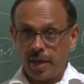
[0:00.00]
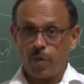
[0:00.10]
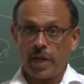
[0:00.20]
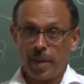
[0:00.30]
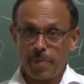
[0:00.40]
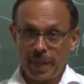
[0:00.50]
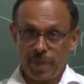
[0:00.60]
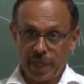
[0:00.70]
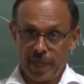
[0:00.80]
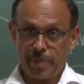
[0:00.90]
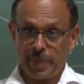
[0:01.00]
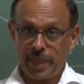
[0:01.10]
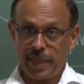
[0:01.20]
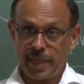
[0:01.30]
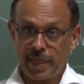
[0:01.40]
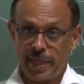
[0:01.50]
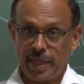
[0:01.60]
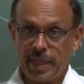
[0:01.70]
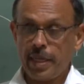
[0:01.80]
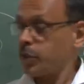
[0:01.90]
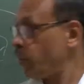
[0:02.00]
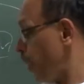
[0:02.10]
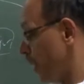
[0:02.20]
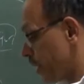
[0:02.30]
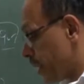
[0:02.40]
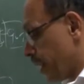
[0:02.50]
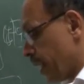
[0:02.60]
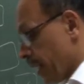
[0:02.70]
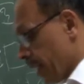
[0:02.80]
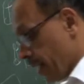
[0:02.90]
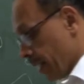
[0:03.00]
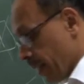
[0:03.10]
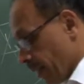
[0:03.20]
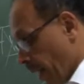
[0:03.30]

1 MB, 1 MB. So, once the